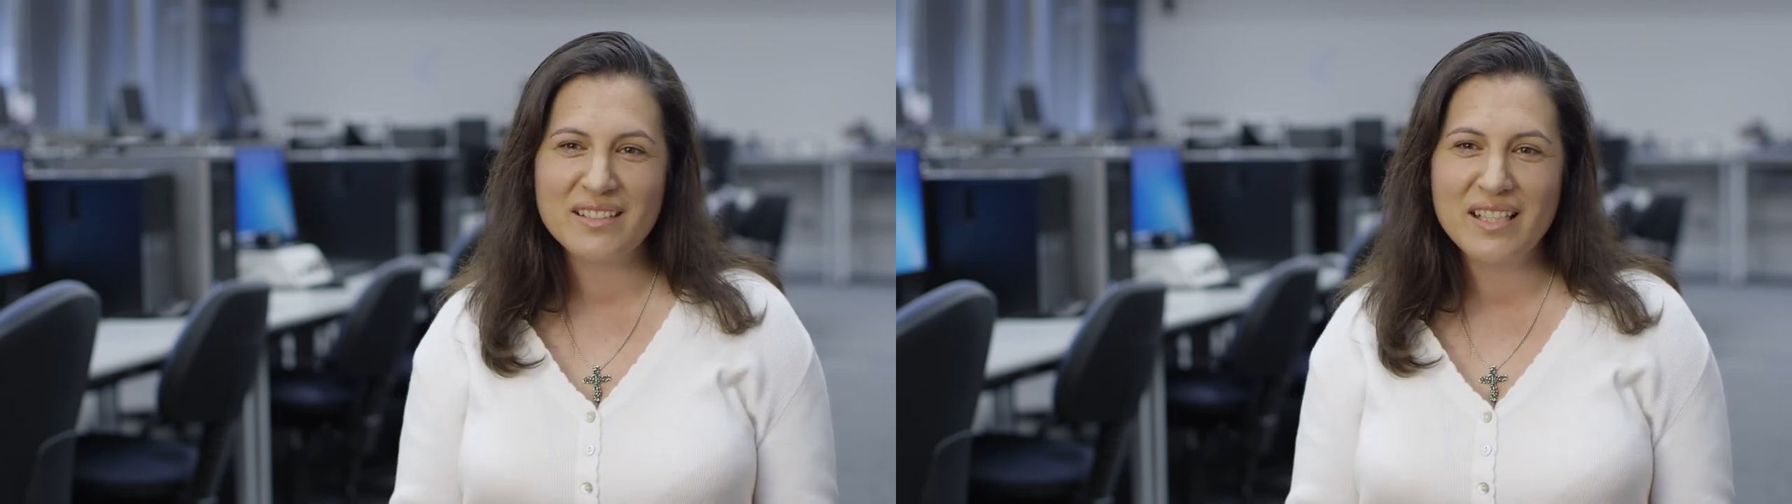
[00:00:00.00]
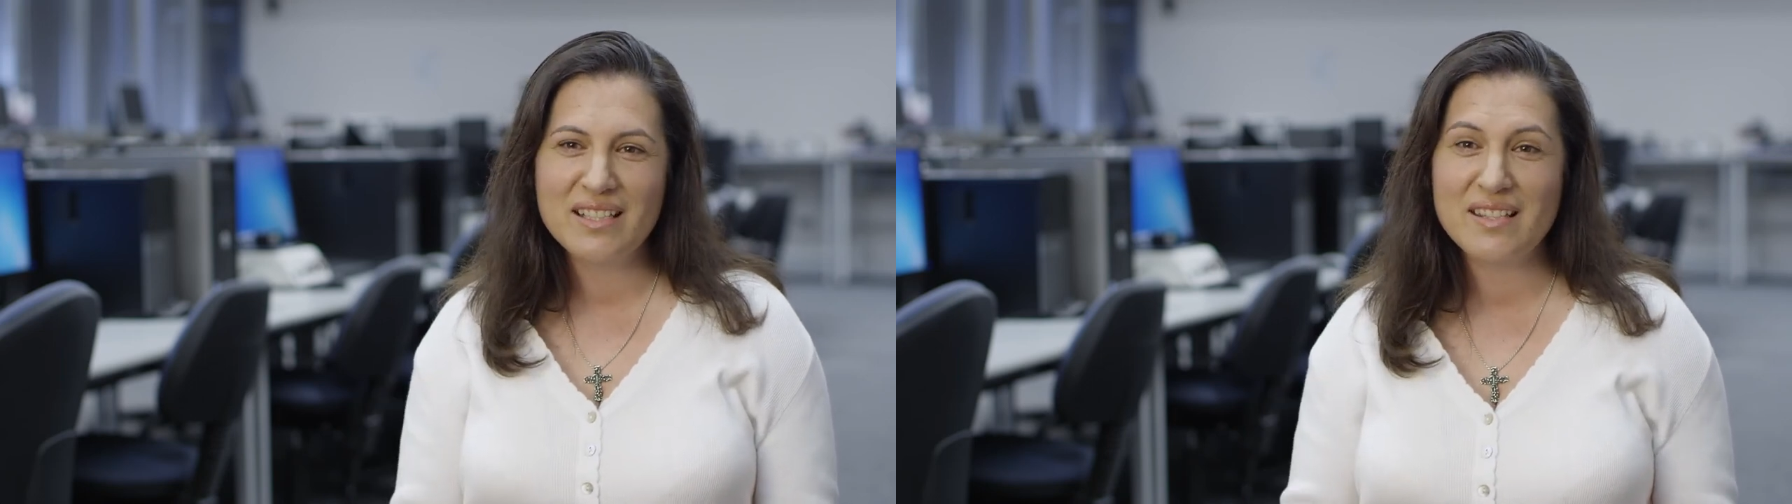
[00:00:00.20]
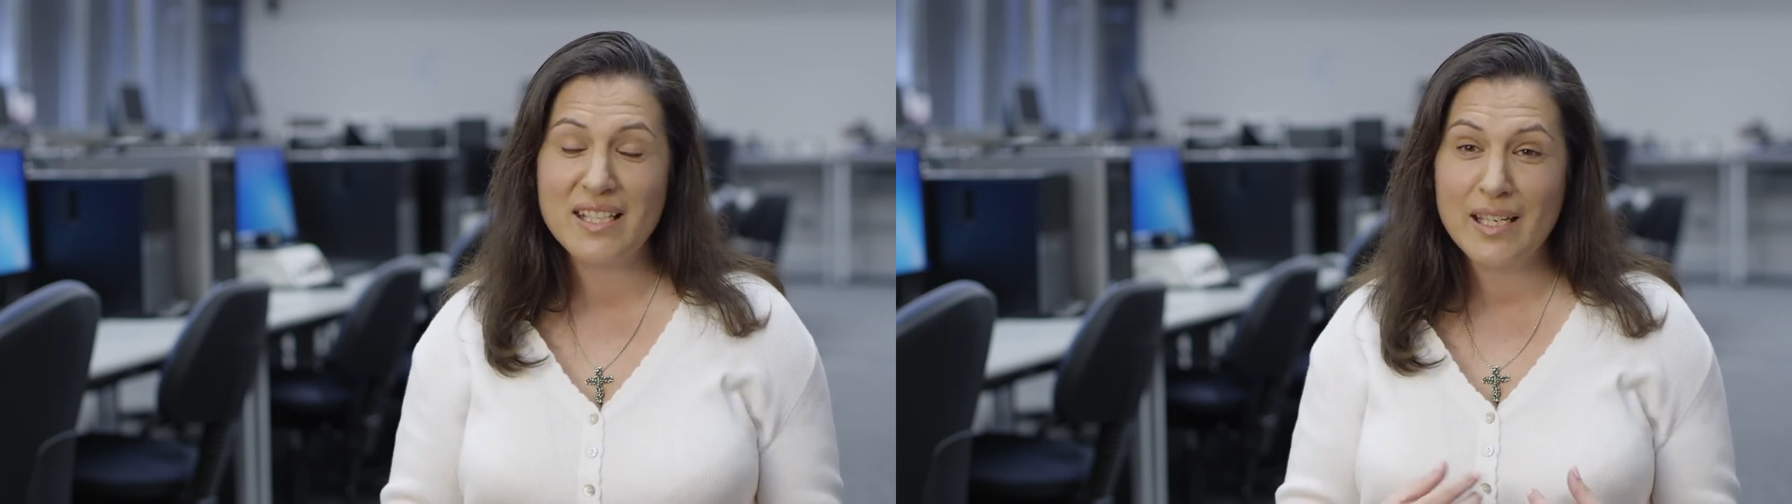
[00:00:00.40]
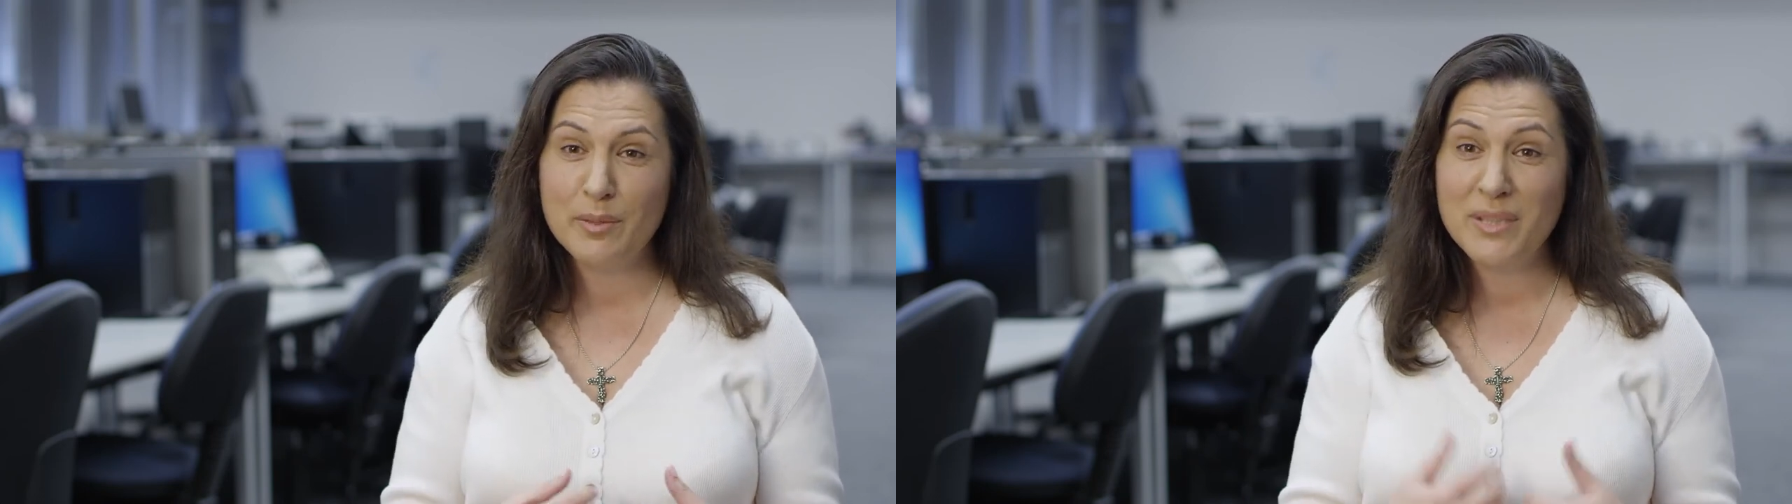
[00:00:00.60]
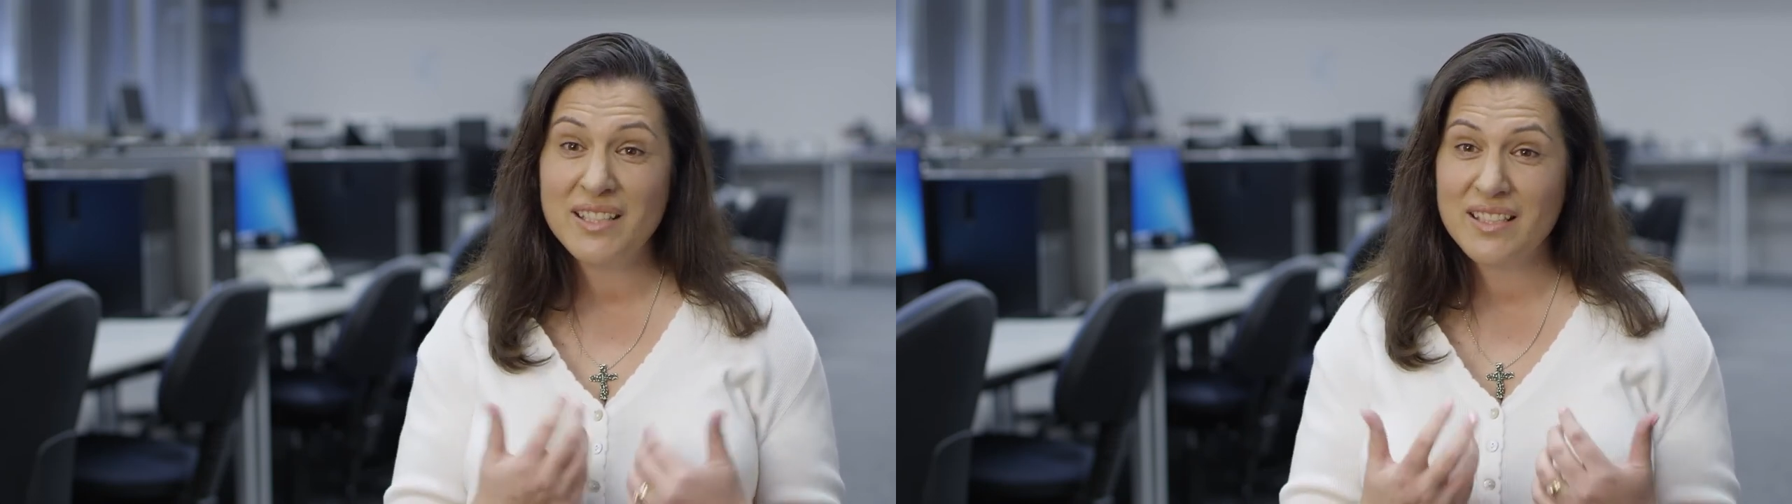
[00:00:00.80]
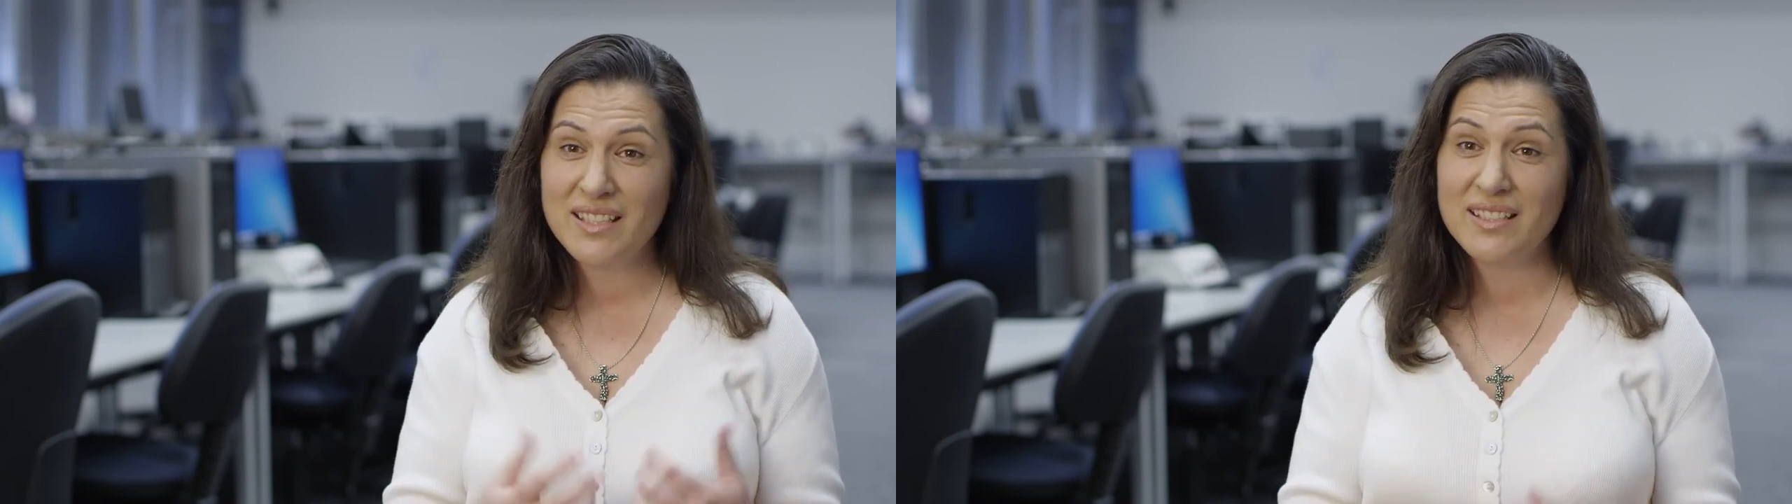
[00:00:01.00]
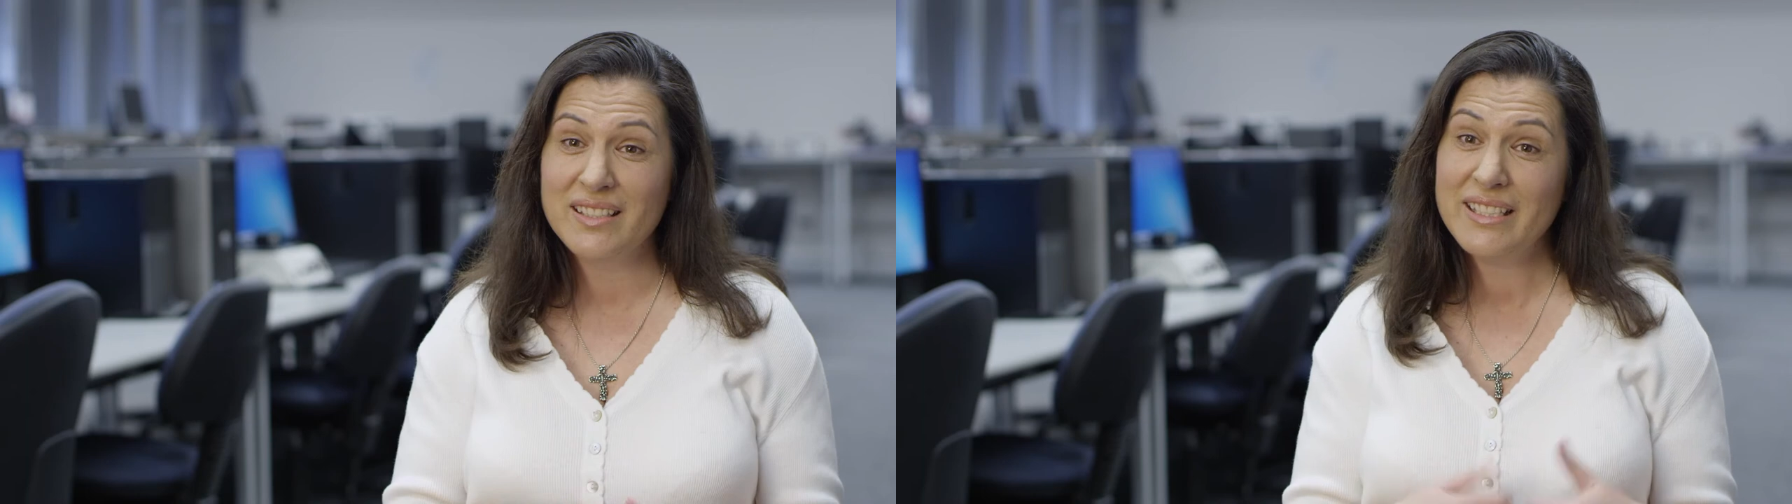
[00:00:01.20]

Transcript: It's the amygdala